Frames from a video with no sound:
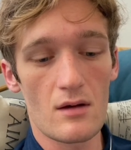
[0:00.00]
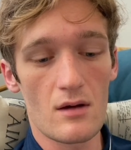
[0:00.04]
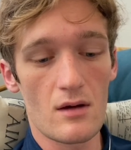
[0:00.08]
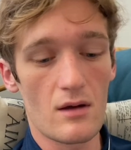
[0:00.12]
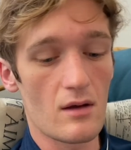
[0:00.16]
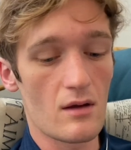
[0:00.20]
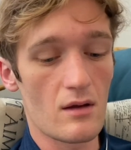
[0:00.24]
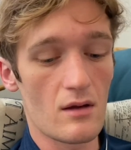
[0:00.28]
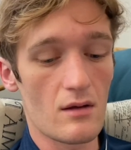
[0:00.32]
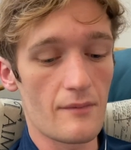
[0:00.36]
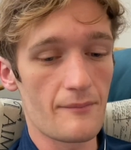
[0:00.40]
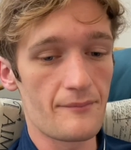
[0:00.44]

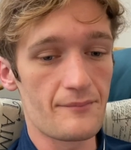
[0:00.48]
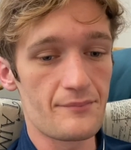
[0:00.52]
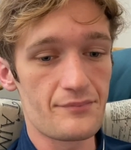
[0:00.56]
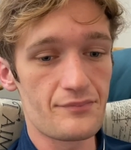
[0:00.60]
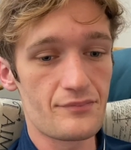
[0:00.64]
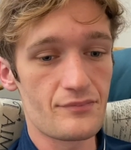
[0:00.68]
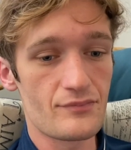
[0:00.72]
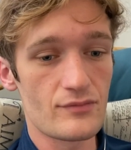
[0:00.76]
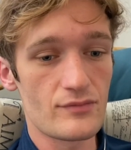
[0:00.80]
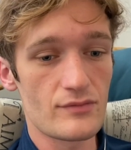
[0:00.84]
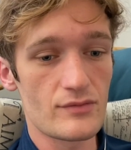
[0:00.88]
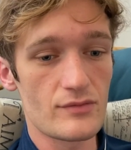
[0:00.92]
um
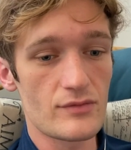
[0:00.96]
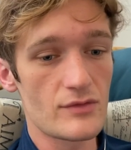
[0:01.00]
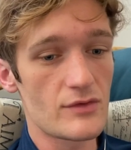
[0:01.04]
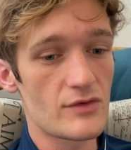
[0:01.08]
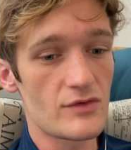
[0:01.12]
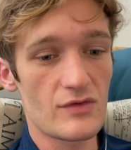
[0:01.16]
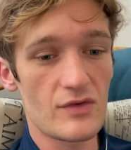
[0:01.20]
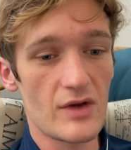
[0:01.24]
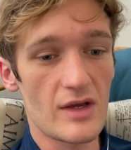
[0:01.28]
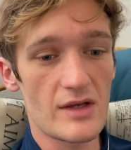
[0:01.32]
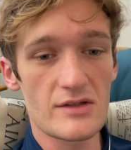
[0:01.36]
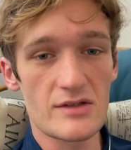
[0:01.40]
the
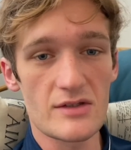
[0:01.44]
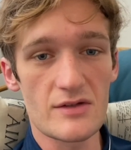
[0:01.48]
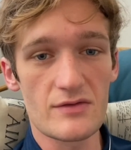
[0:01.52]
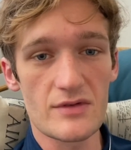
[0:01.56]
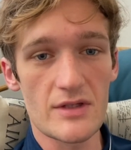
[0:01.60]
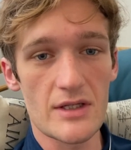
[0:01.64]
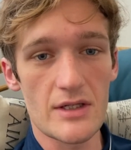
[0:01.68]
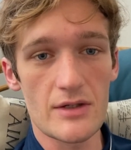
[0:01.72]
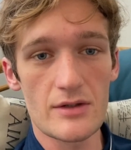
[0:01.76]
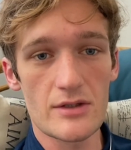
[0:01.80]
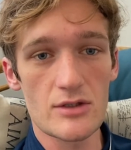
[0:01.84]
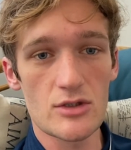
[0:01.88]
face of
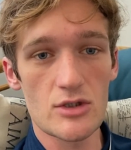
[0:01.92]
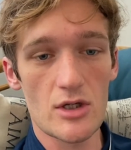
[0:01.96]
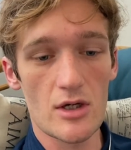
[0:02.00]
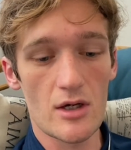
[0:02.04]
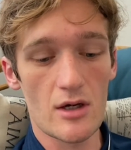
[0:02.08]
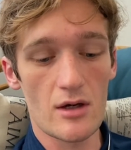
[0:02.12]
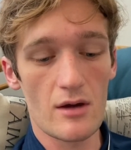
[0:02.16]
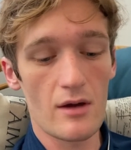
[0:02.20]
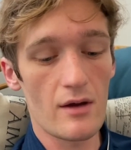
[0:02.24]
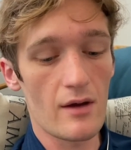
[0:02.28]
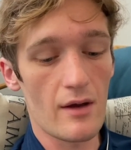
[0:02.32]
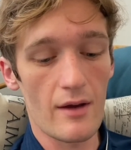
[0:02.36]

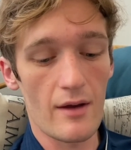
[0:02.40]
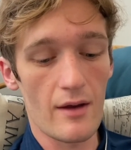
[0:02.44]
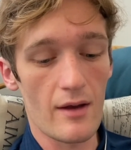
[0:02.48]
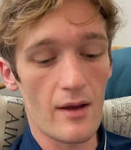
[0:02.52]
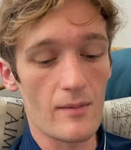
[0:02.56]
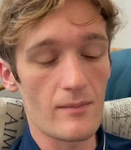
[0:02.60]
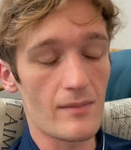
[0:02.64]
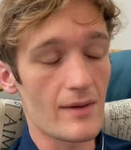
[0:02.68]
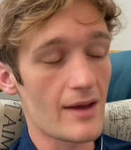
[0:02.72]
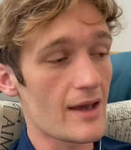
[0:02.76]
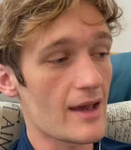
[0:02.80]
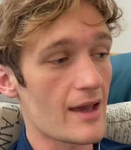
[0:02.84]
literature,
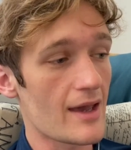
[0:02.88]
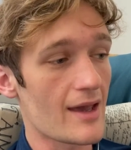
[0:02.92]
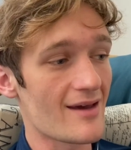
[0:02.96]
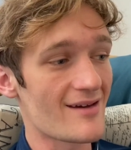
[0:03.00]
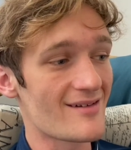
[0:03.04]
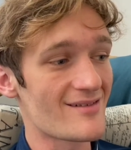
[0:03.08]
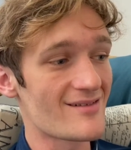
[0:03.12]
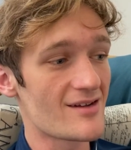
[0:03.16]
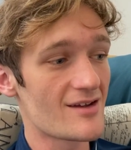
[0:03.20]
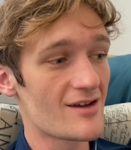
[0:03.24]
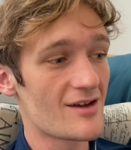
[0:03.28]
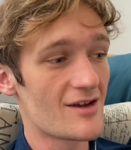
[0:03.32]
um
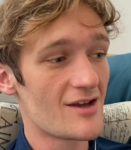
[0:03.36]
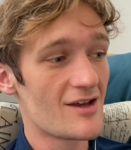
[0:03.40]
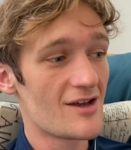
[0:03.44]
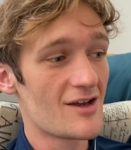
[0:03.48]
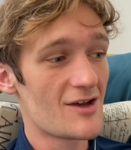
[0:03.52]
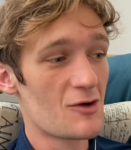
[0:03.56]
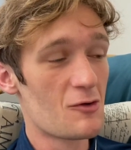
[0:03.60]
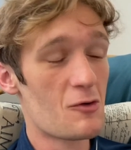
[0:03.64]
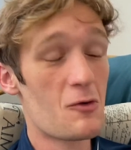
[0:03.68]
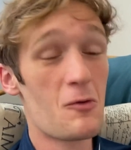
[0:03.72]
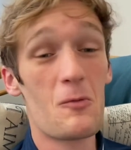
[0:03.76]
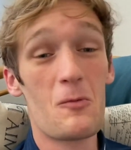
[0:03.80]
and
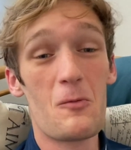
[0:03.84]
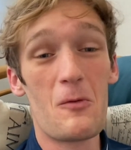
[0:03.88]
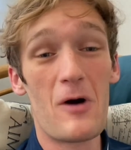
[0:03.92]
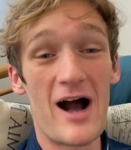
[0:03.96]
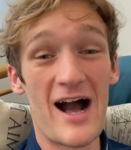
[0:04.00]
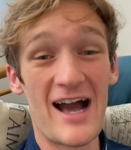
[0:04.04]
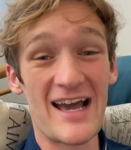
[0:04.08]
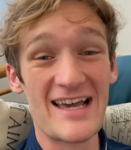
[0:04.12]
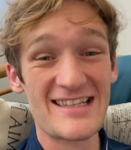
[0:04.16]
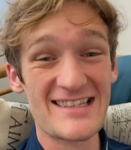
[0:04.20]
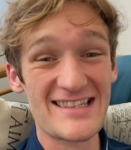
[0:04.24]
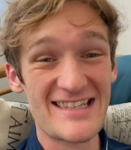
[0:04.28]

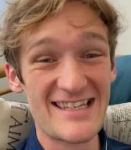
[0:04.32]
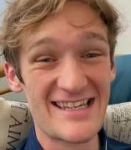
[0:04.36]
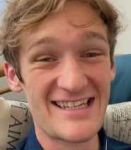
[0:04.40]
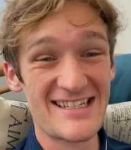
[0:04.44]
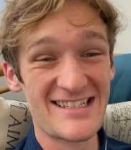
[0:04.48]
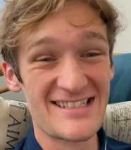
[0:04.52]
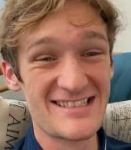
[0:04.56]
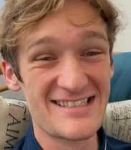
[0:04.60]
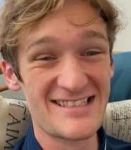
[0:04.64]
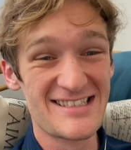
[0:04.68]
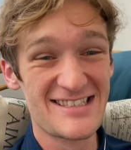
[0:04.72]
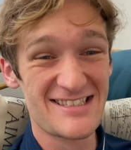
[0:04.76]

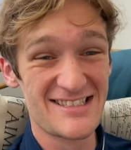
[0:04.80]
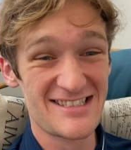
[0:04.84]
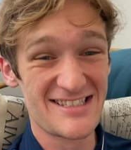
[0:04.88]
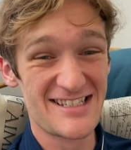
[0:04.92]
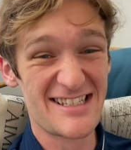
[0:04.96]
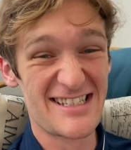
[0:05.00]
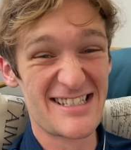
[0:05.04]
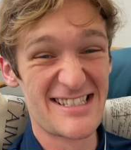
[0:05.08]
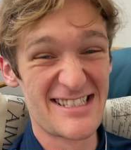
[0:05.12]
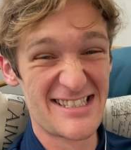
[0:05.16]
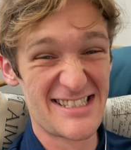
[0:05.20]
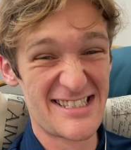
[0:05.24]
Wylan's
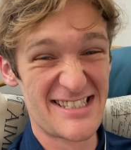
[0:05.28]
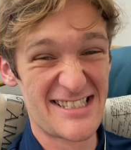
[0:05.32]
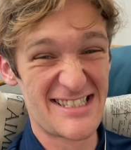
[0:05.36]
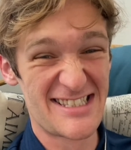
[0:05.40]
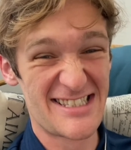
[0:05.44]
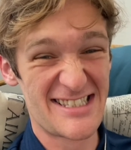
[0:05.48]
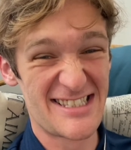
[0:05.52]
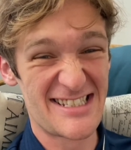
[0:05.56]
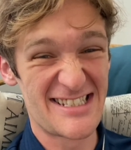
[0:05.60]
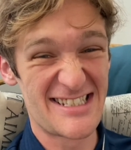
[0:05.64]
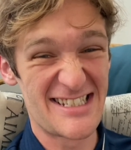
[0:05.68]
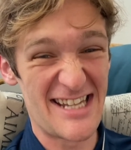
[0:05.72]

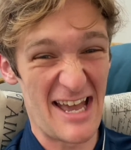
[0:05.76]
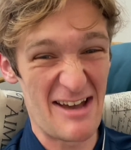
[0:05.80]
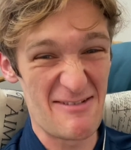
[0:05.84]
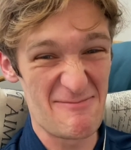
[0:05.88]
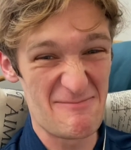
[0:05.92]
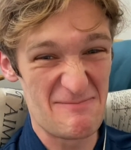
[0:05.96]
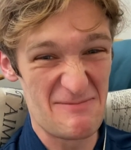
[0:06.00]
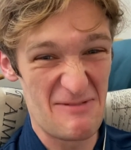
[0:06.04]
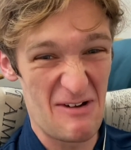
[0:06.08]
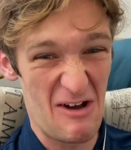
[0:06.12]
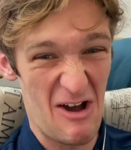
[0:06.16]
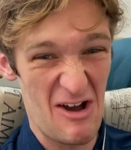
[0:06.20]

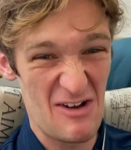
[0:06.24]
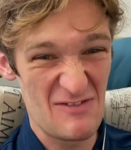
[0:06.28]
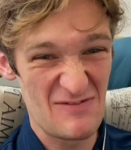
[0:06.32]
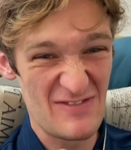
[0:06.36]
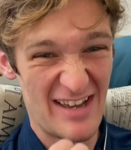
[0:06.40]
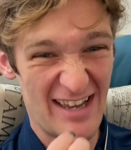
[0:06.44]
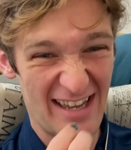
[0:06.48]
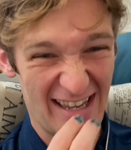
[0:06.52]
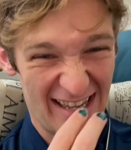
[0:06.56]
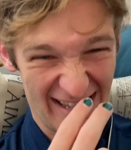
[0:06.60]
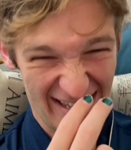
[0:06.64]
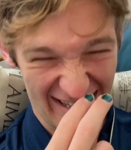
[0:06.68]
stepmom.
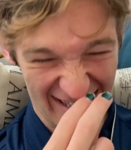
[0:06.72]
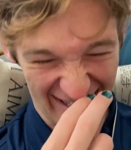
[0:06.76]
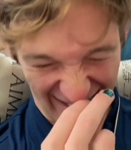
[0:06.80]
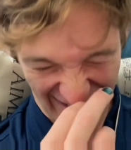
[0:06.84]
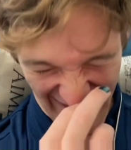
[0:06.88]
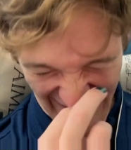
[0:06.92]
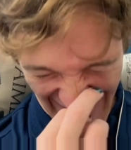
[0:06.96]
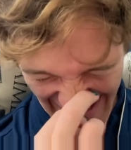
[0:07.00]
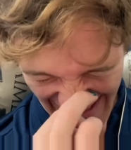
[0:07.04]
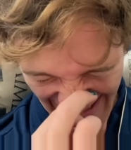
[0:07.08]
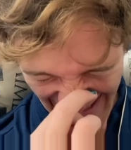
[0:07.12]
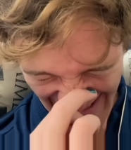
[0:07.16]

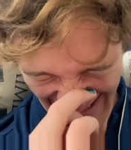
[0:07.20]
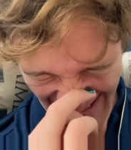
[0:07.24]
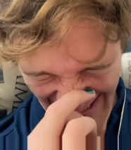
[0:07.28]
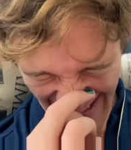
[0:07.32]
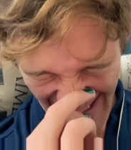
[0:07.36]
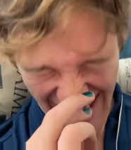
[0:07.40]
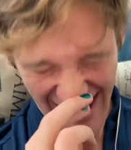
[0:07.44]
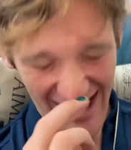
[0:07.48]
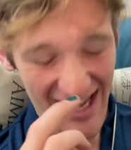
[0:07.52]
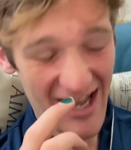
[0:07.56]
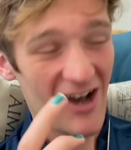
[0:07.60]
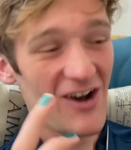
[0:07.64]

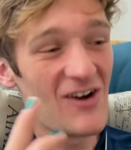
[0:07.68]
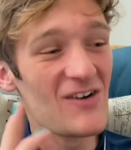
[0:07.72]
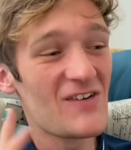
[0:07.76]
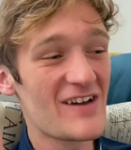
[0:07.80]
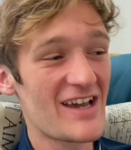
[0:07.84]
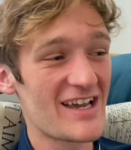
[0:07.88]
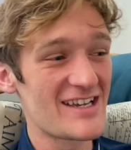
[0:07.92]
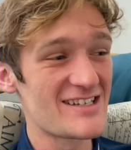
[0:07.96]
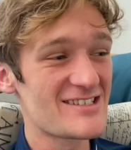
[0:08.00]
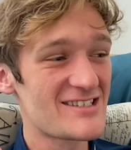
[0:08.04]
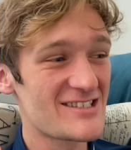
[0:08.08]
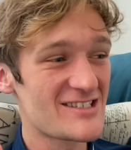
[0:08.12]

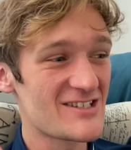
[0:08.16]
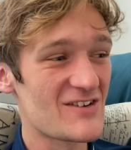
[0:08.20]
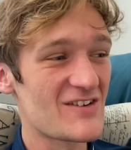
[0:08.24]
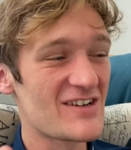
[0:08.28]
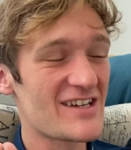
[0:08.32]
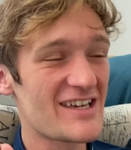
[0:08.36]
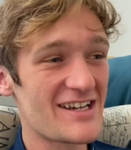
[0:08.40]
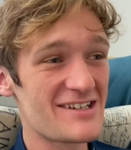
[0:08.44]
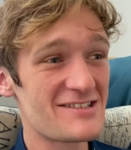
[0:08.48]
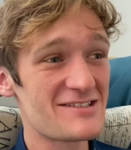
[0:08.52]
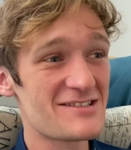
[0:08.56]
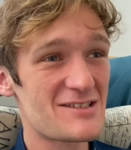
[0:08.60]
Okay, so
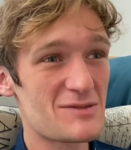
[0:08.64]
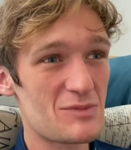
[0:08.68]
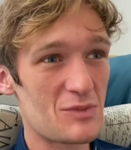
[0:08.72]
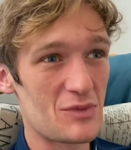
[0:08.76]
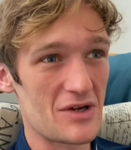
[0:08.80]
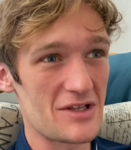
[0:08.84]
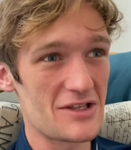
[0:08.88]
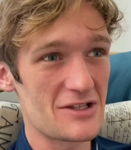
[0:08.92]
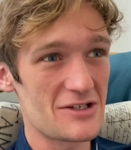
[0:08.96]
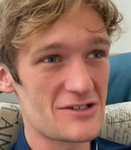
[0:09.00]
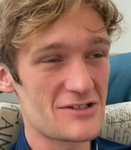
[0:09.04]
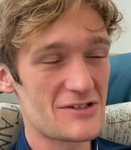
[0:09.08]
again,
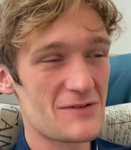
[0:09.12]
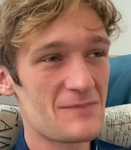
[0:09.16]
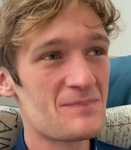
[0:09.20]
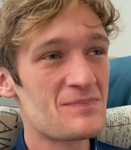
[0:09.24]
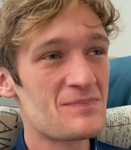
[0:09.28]
spoilers,